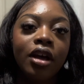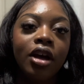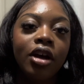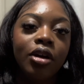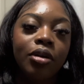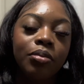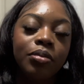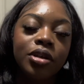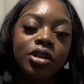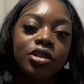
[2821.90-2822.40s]

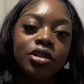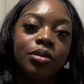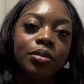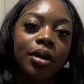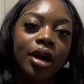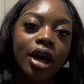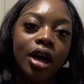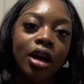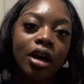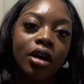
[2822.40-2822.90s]
help me
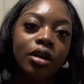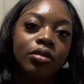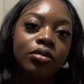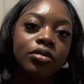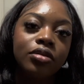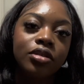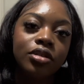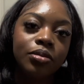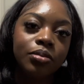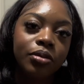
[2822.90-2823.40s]
somehow,
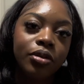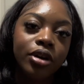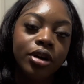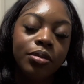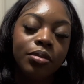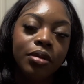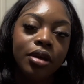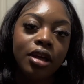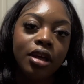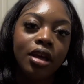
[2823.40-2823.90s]
support
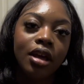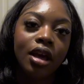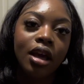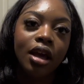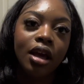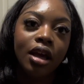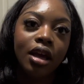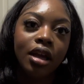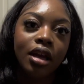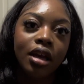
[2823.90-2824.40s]
me,
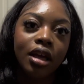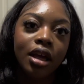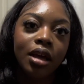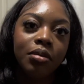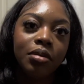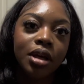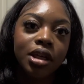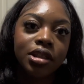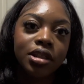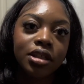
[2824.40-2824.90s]
and keep
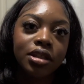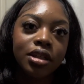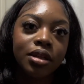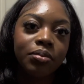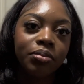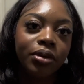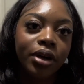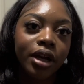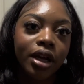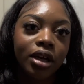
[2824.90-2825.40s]
y'all sister in
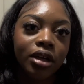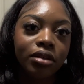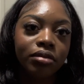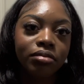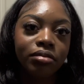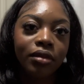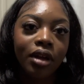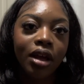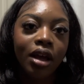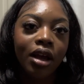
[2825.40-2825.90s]
prayer.
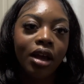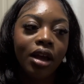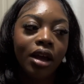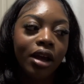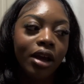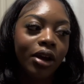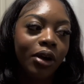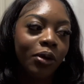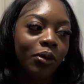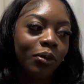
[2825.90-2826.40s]

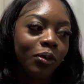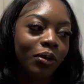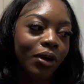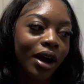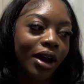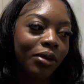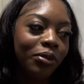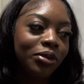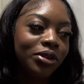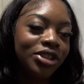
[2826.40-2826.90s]

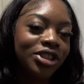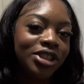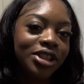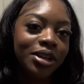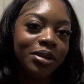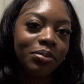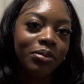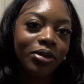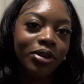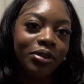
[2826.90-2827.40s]
Why would she
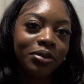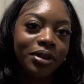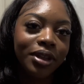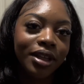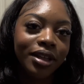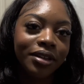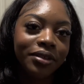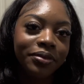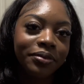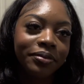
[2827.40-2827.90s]
move
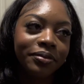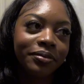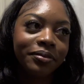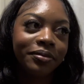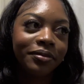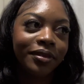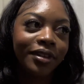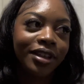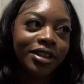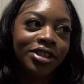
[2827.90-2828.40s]
the...
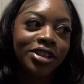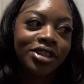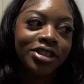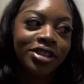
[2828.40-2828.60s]
She's